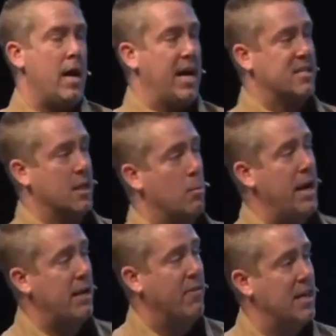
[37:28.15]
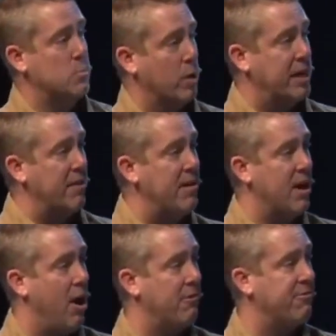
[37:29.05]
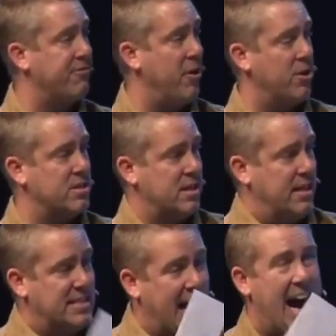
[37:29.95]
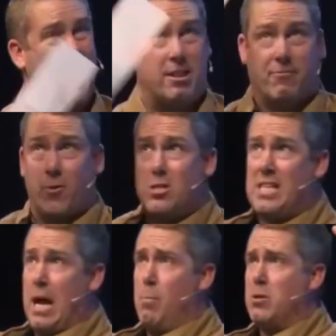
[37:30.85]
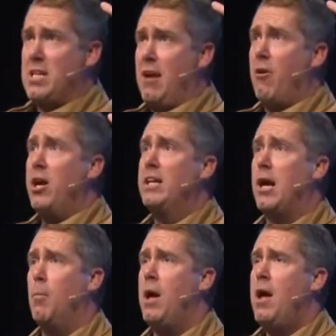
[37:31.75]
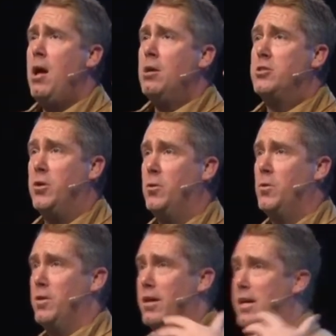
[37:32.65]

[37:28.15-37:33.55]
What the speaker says: And so many of us, we're giving our first, the tithe, the first 10% of our income to the